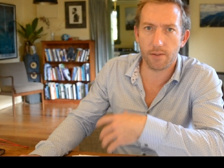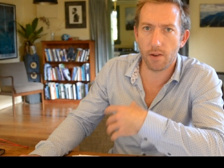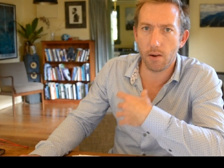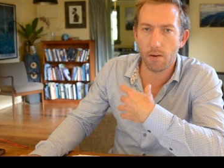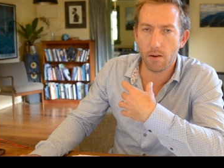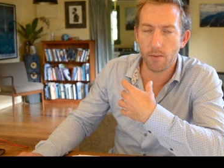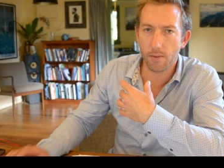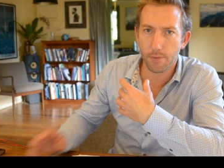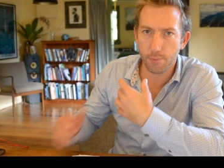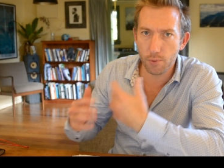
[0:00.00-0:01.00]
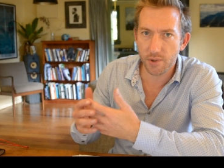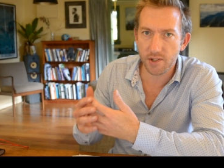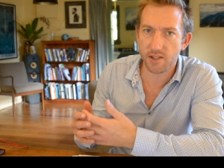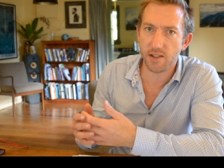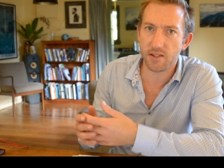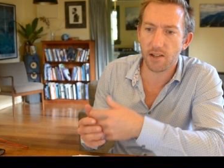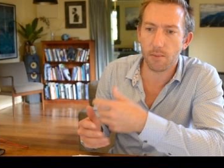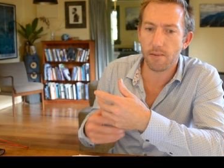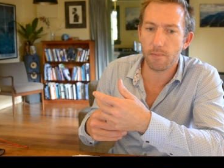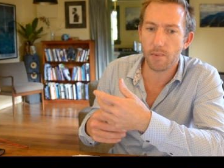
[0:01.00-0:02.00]
So through this
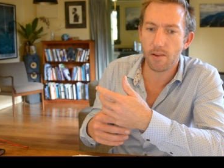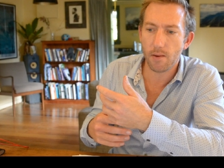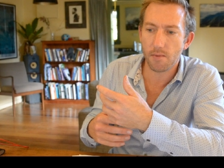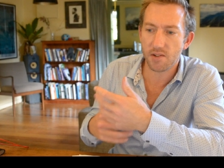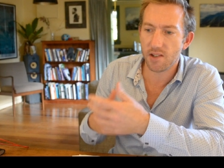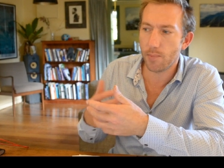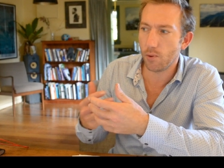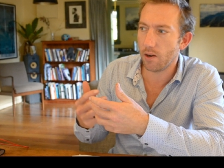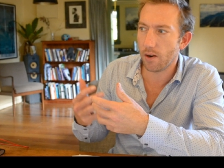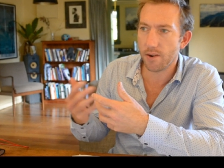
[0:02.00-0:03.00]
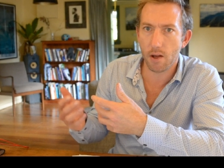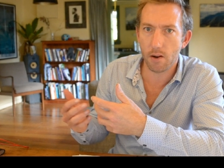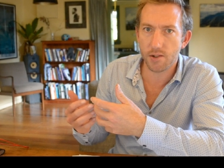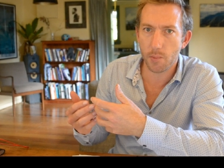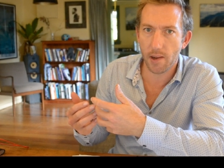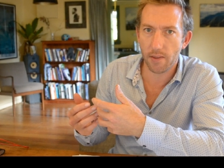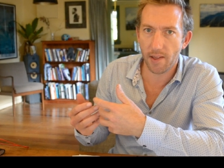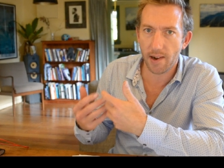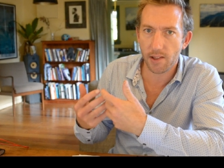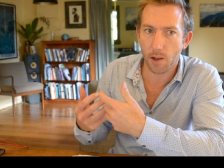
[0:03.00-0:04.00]
testing, we obviously built a lot of knowledge about
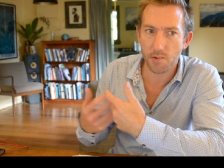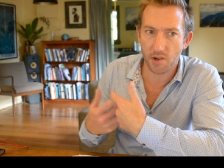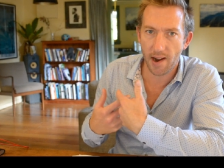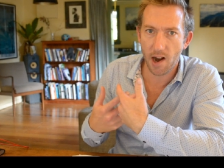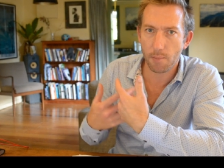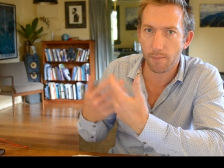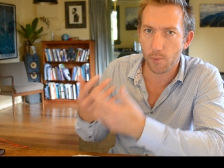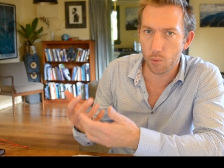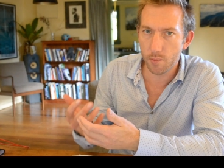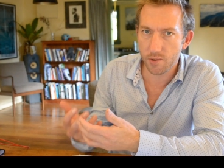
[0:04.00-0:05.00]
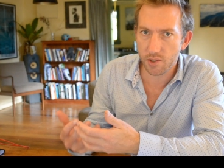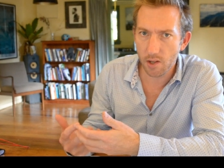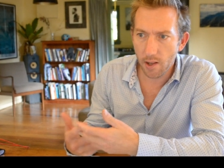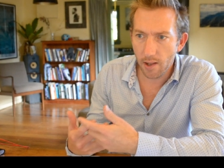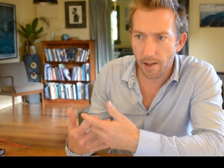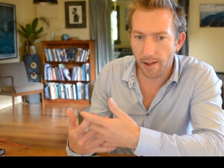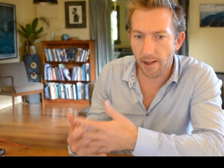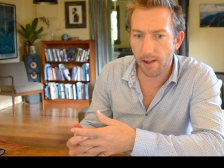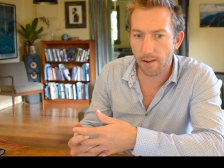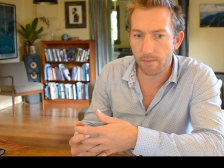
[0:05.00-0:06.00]
the helicopter and how it performs
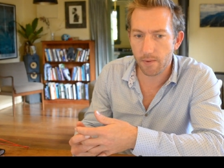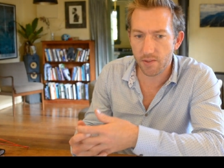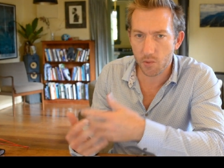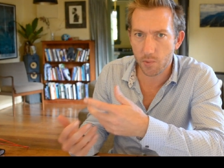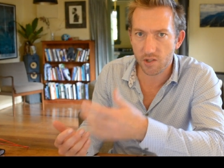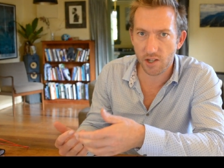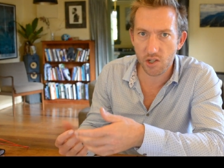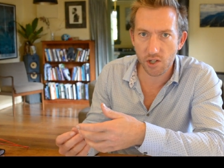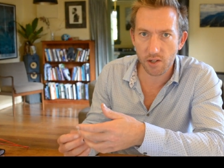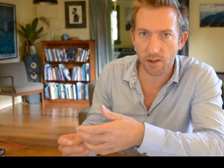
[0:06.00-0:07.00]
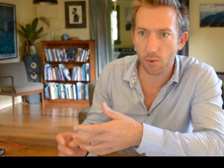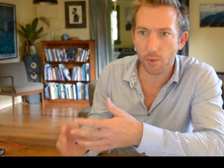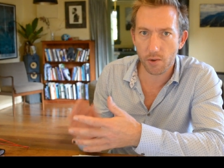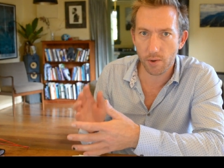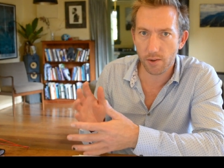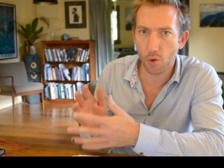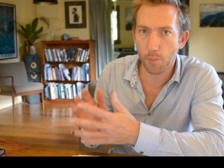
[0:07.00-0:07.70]
in this procedure and all the critical